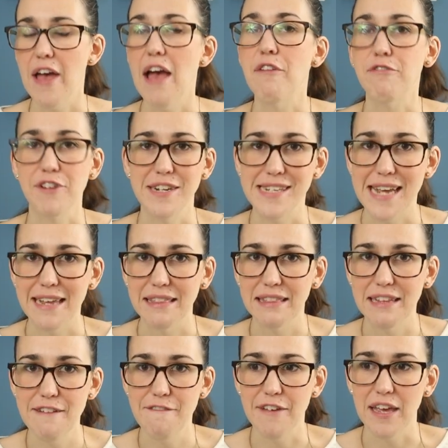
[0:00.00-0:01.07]
everyday
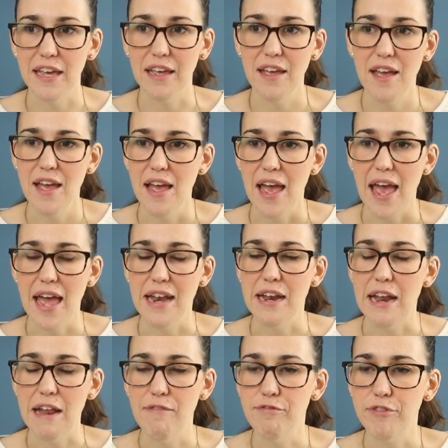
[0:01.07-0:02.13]
living, and it
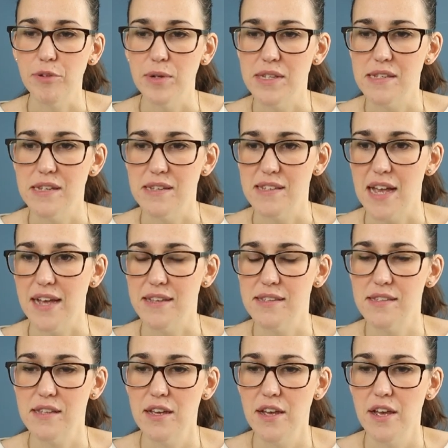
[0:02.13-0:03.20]
influences us,